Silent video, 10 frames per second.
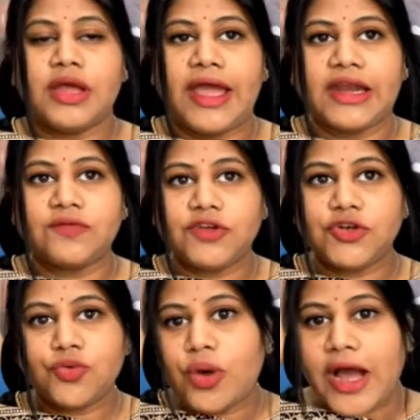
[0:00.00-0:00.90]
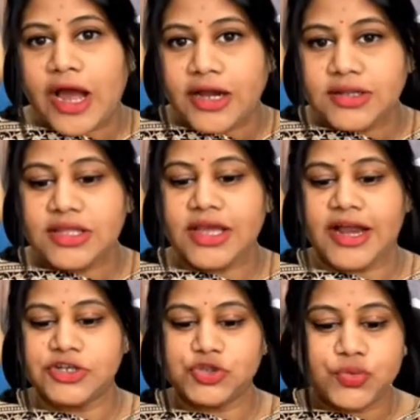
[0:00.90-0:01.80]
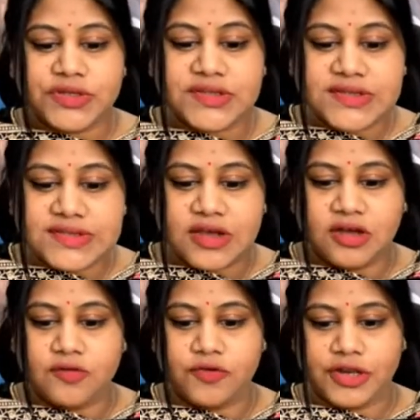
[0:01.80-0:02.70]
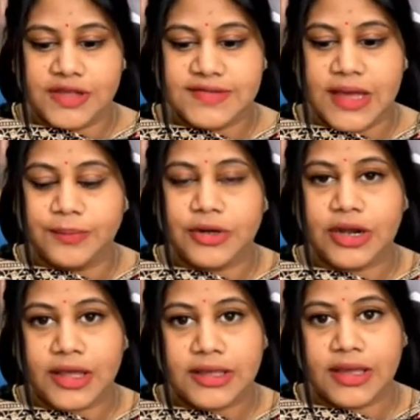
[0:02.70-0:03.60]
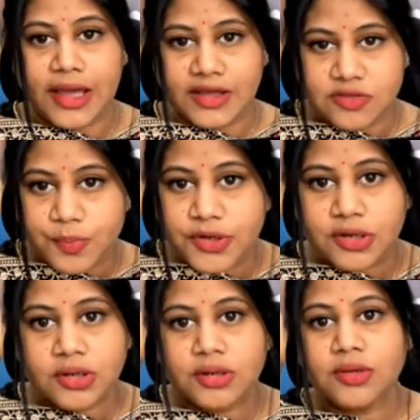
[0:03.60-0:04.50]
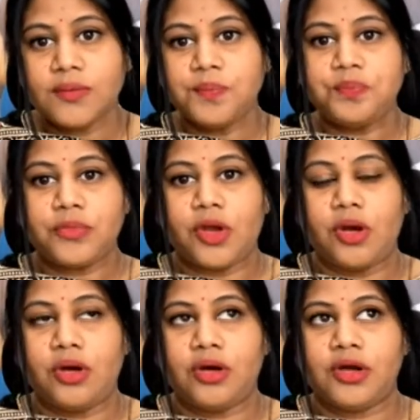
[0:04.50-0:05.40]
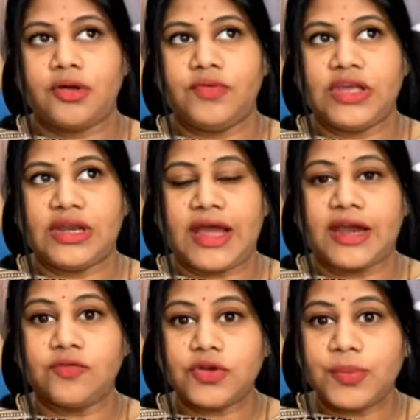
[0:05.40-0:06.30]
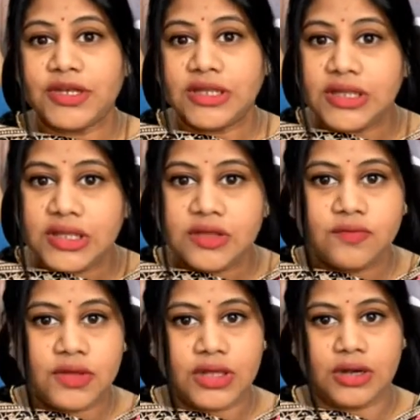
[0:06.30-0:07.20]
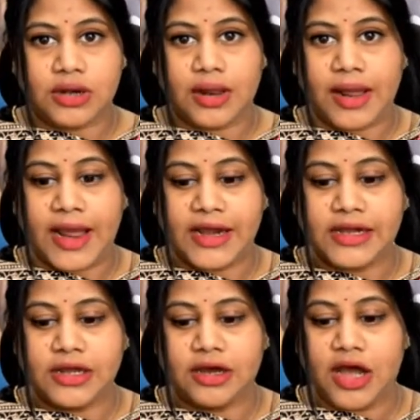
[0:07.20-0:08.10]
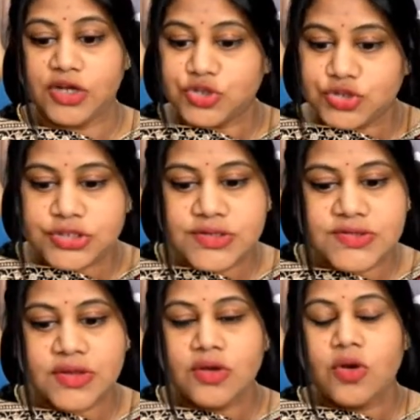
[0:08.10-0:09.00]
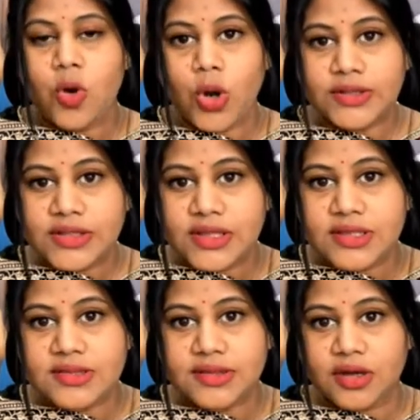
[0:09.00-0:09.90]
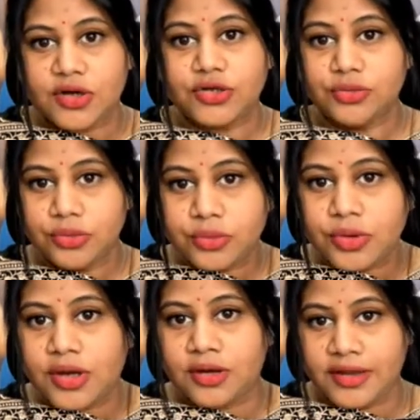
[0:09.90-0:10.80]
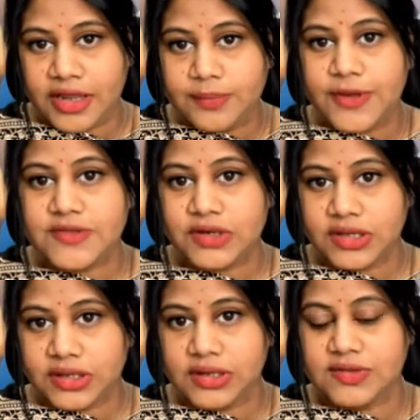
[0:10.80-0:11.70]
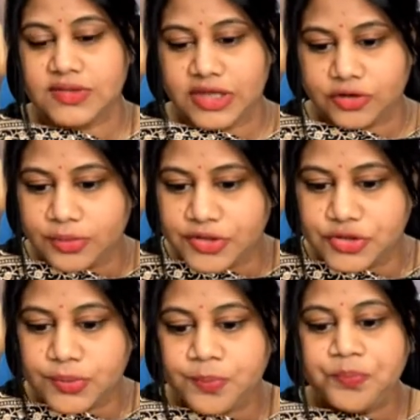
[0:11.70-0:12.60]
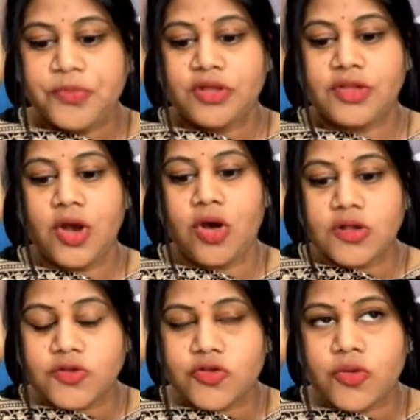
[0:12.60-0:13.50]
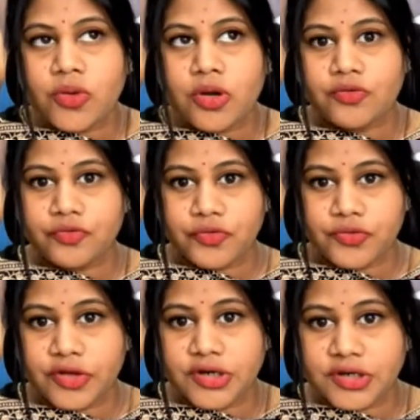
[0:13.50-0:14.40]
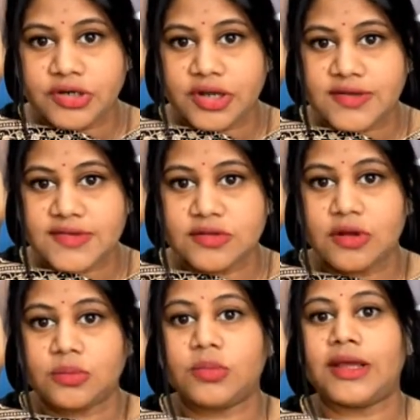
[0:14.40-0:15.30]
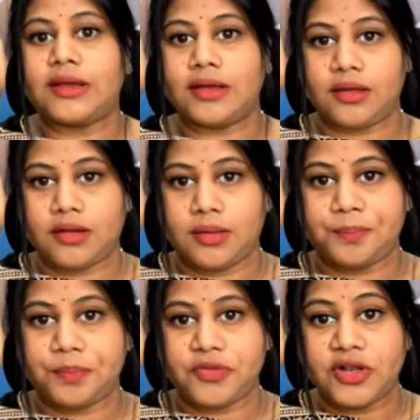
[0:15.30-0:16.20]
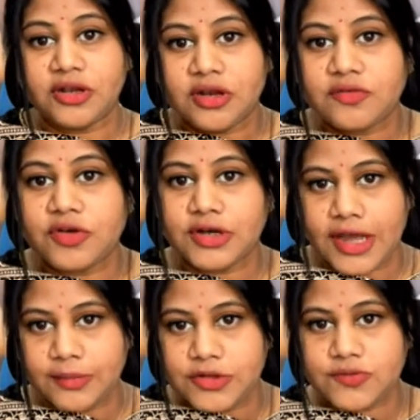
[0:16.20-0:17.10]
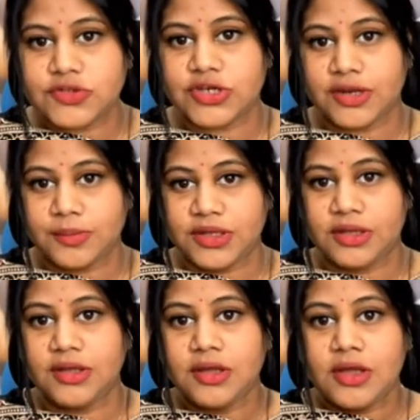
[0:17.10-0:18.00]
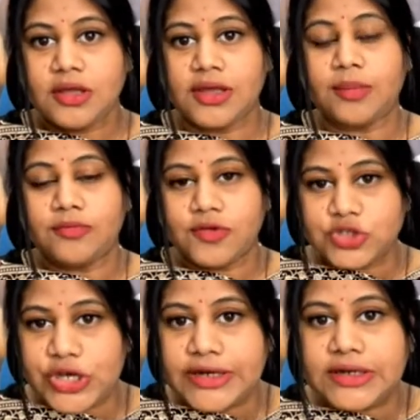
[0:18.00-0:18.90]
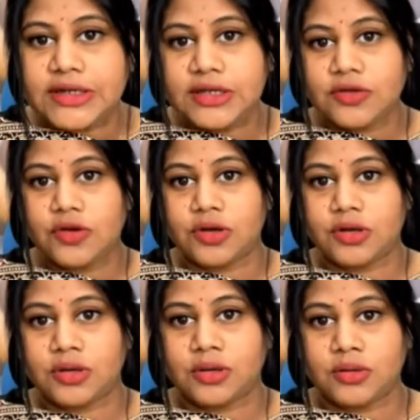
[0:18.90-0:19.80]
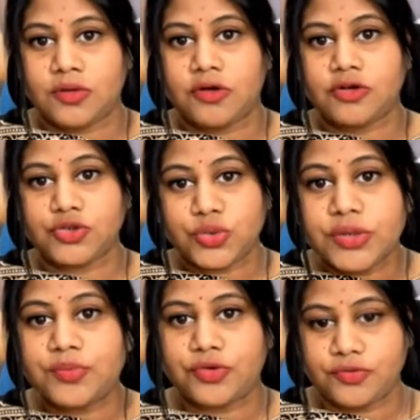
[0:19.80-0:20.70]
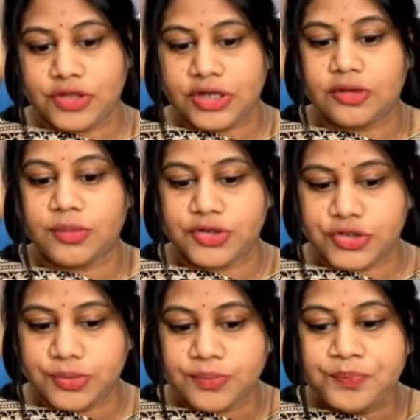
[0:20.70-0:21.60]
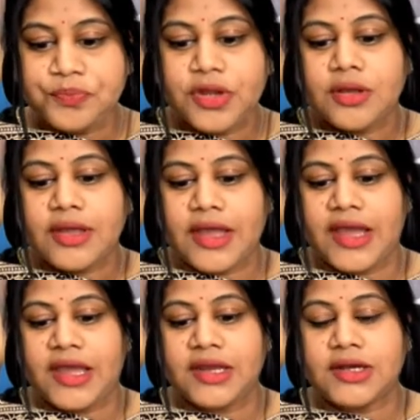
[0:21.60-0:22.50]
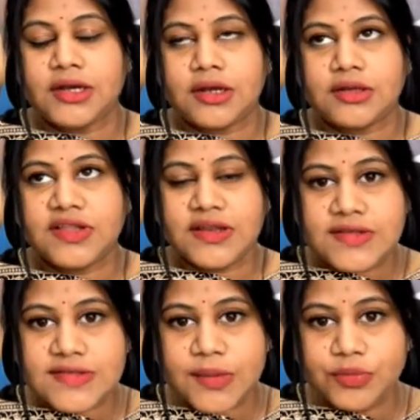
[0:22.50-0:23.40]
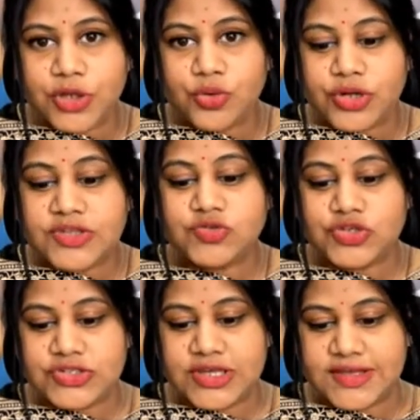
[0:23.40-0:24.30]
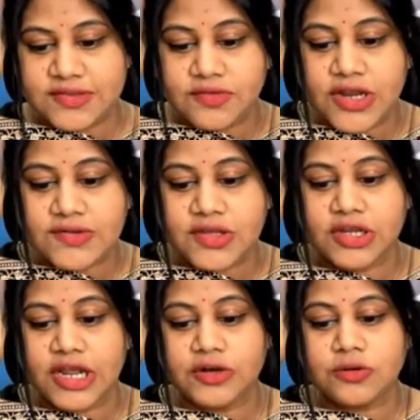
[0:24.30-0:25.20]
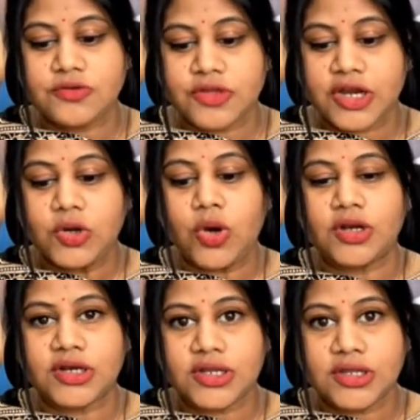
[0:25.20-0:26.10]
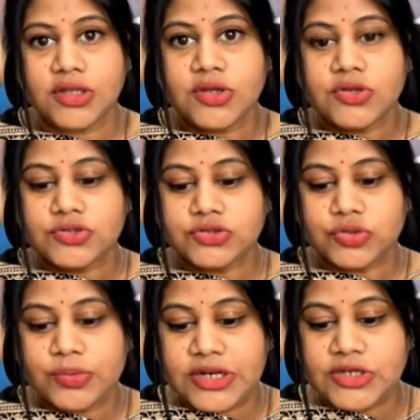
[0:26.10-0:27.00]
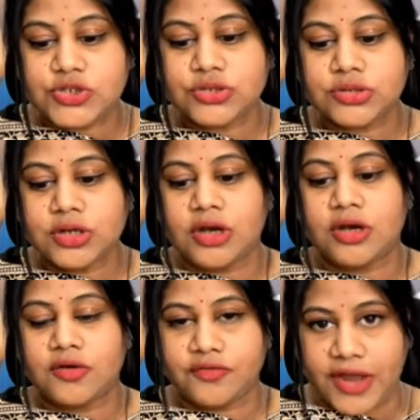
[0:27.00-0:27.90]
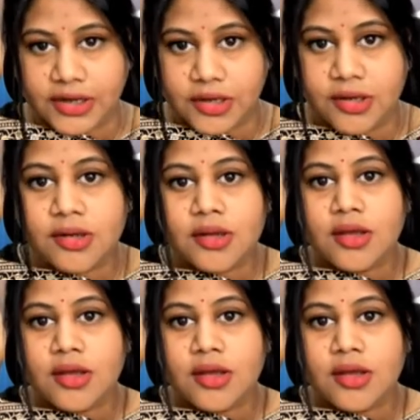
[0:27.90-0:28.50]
And we do add the adjuvants, for example, like aspirin, or we can add vitamin E, we can add adjutus. All these do help us in increase the endometrium. There are also a few certain drugs like sildenafil tablets which can be kept vaginally to improve the endometrium. And there is something known as GCSF, that is a granulocyte colony stimulation factor.